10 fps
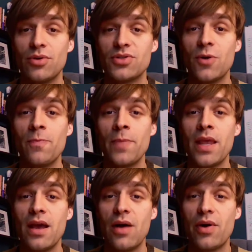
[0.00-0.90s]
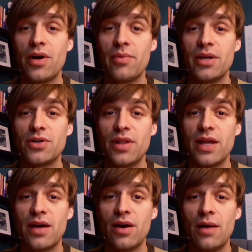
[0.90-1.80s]
So I wanted to make sure
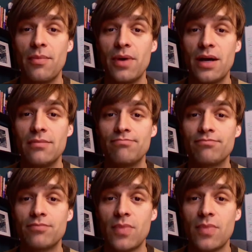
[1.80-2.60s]
that I'm